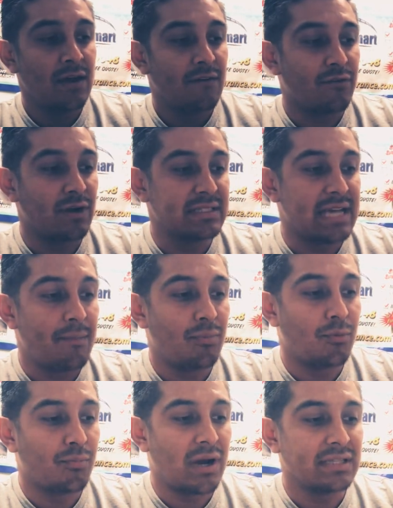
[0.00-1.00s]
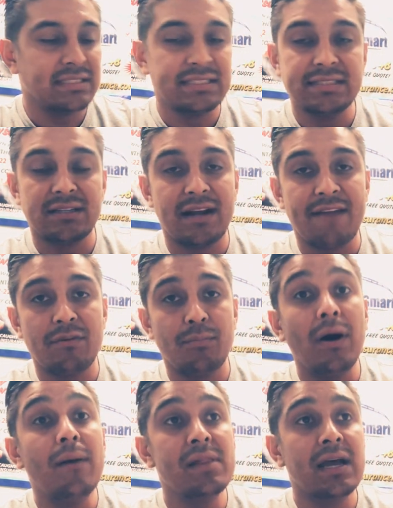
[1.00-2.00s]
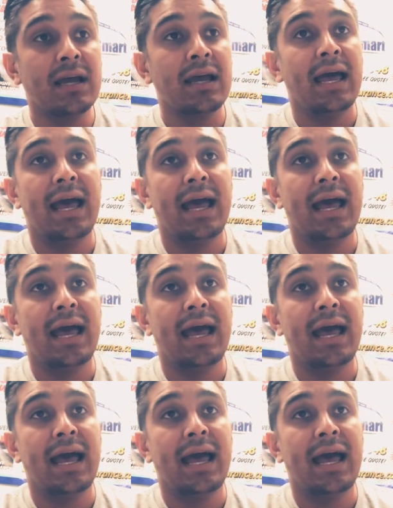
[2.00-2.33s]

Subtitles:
For example, processes are never public